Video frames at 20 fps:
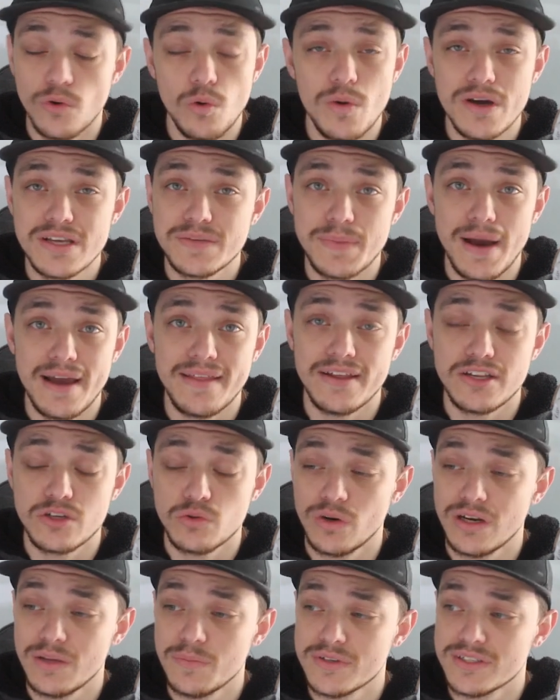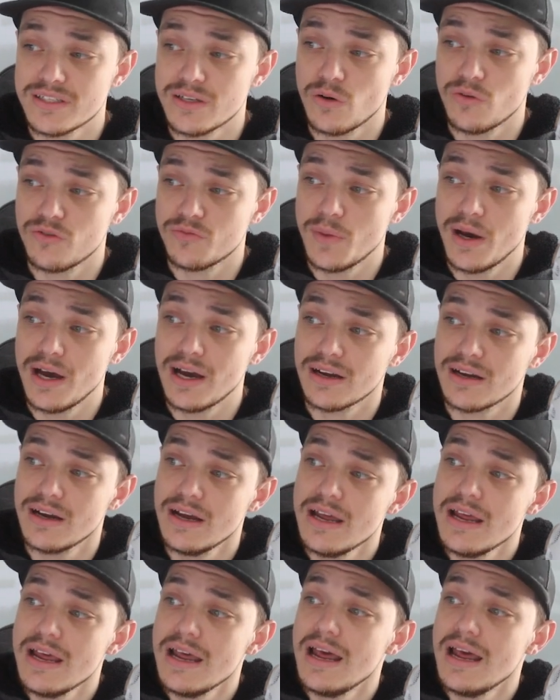Always pay that 20% off mark.